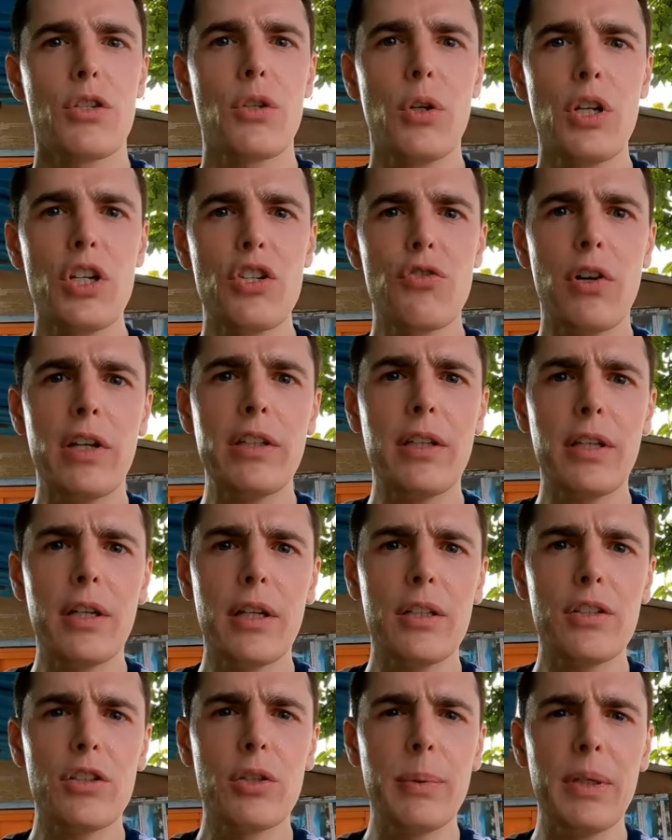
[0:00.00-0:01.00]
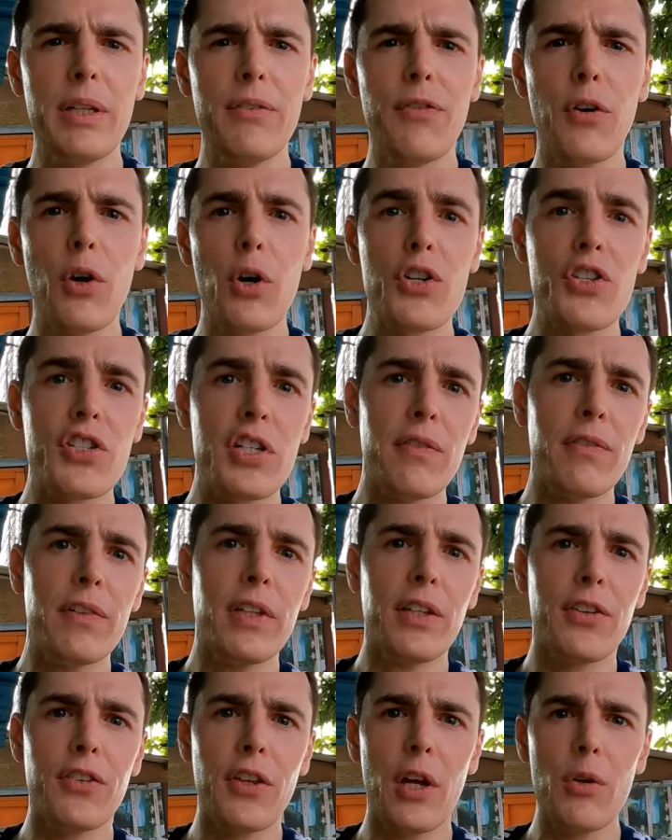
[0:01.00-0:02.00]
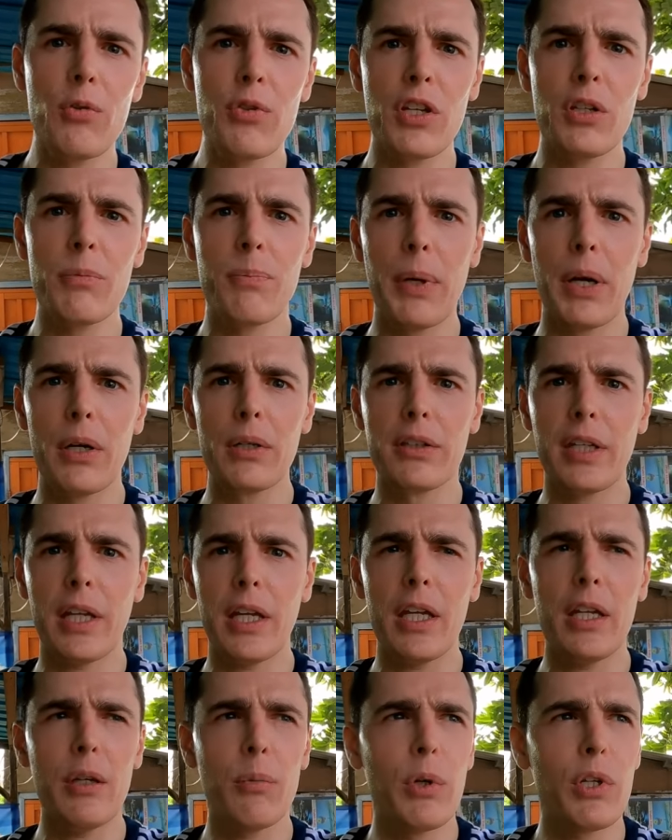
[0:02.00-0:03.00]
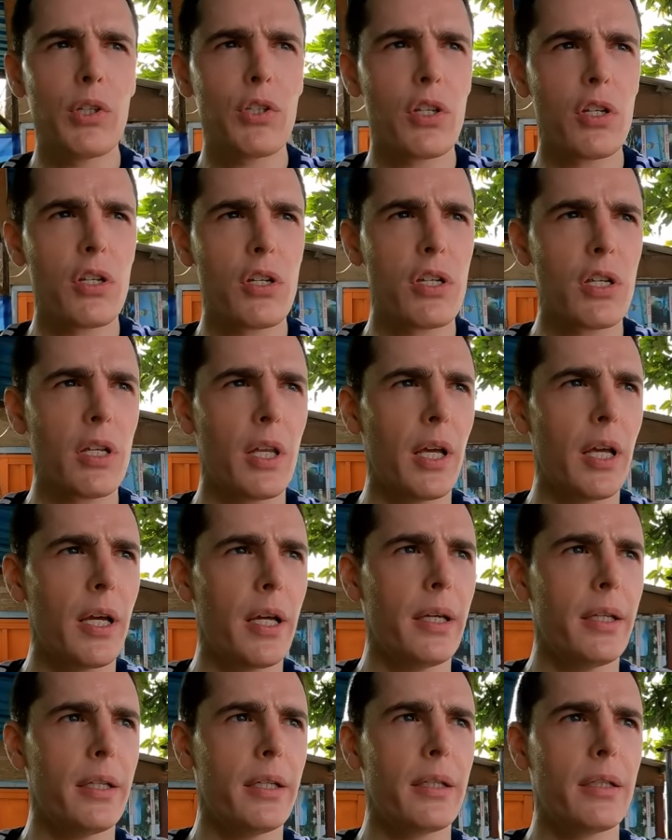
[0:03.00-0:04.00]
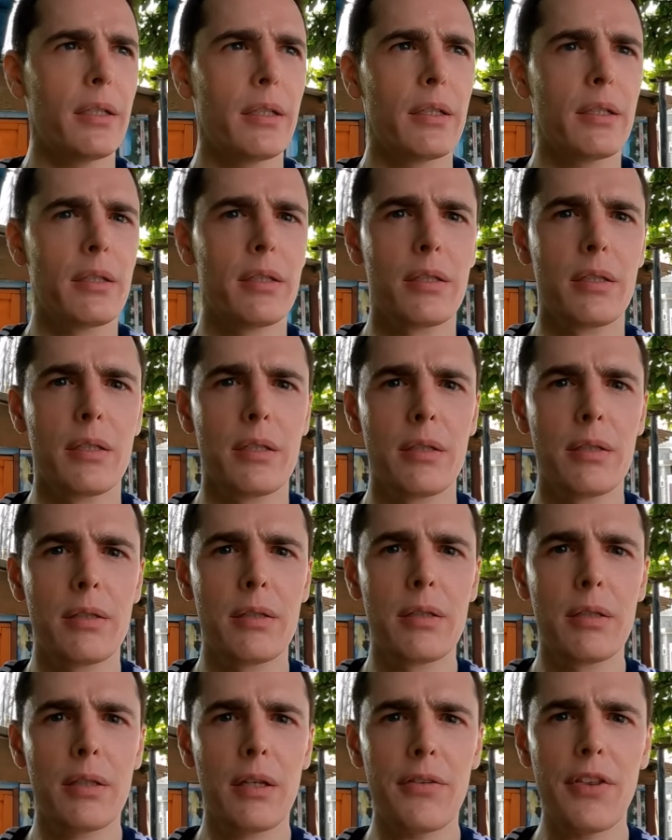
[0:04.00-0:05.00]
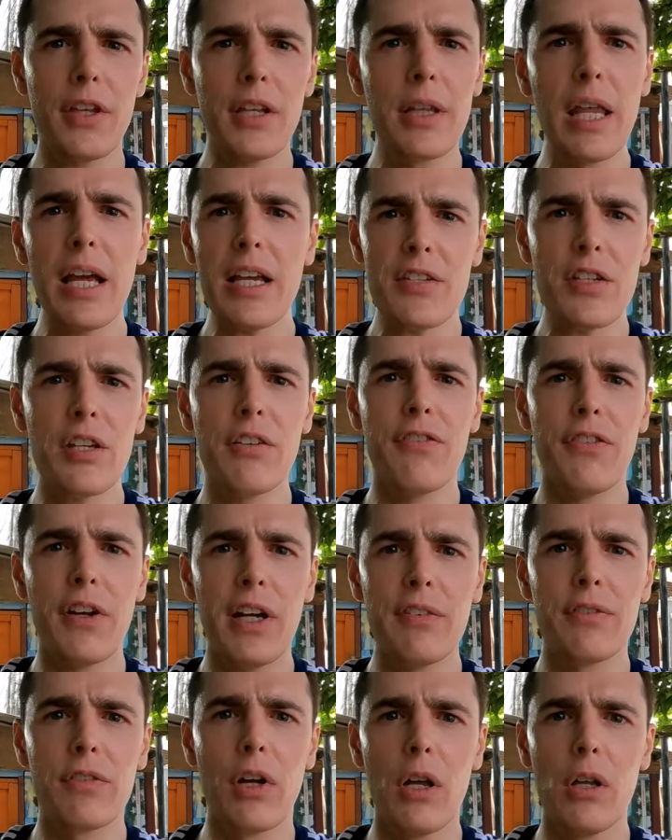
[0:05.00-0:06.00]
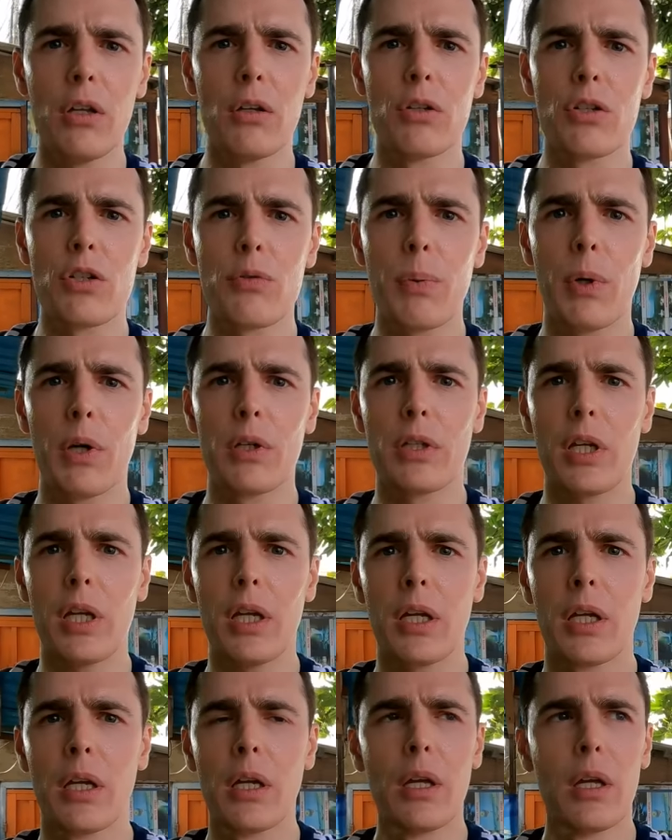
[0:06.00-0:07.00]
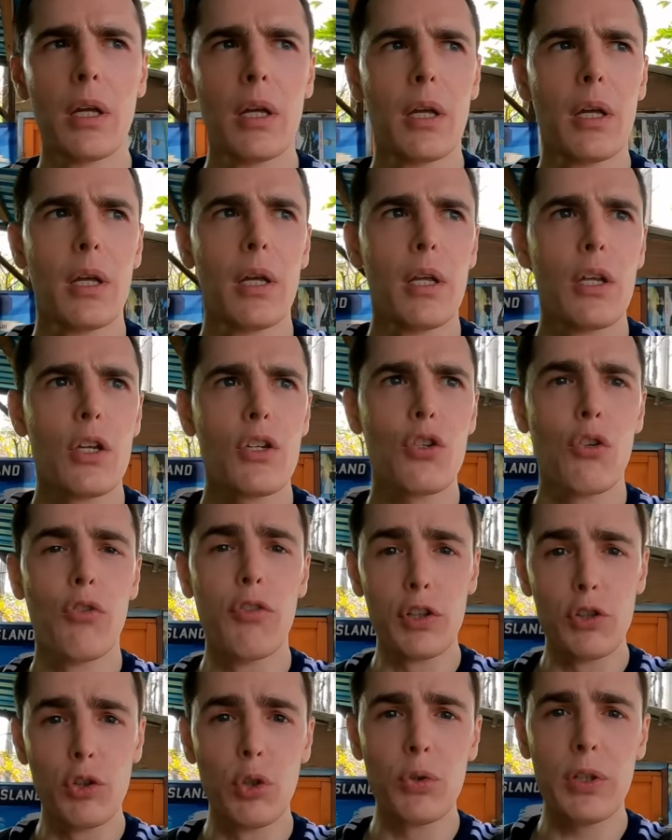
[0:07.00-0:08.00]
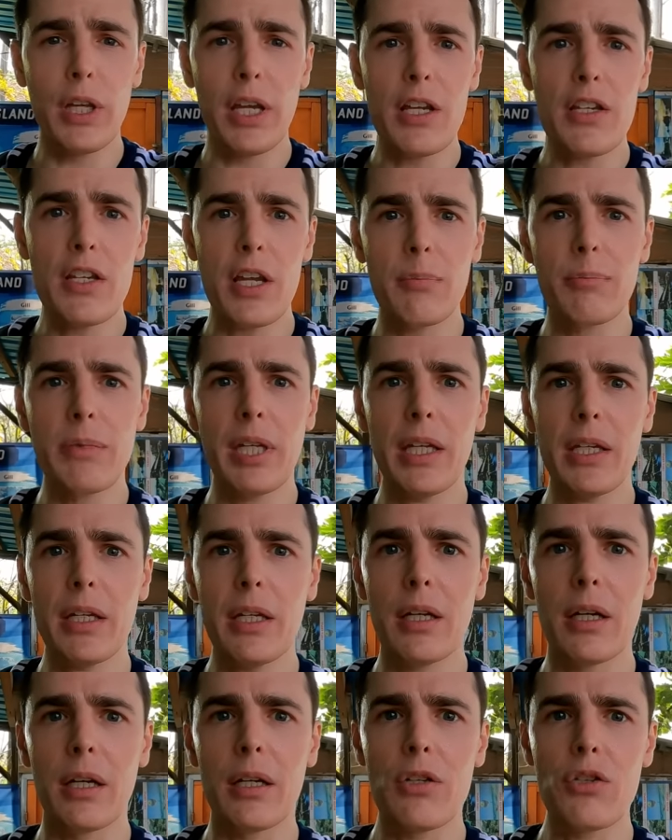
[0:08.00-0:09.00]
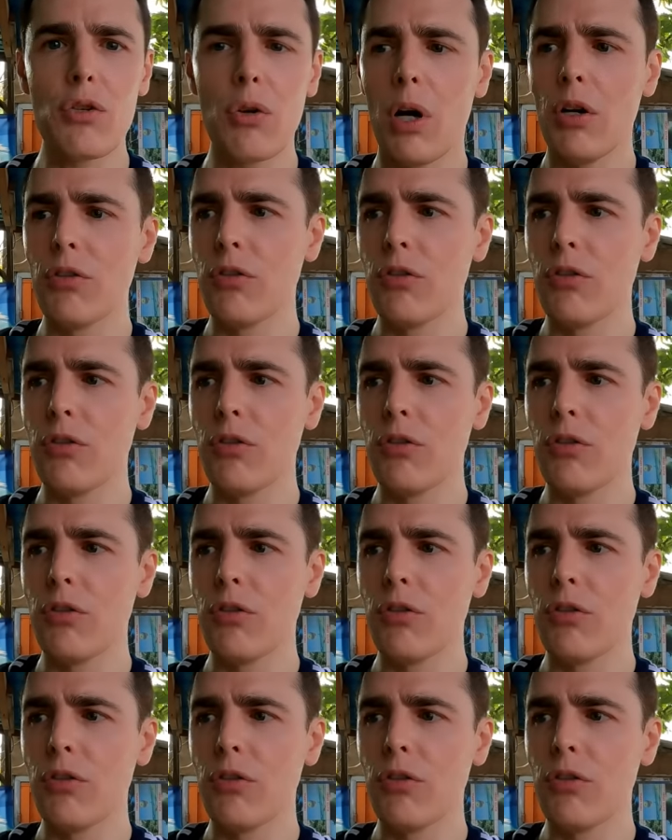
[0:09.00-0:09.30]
So he's renting it to me for 70,000 per day, which is like, I think less than $5 per day. So for 2 days I'm taking it, so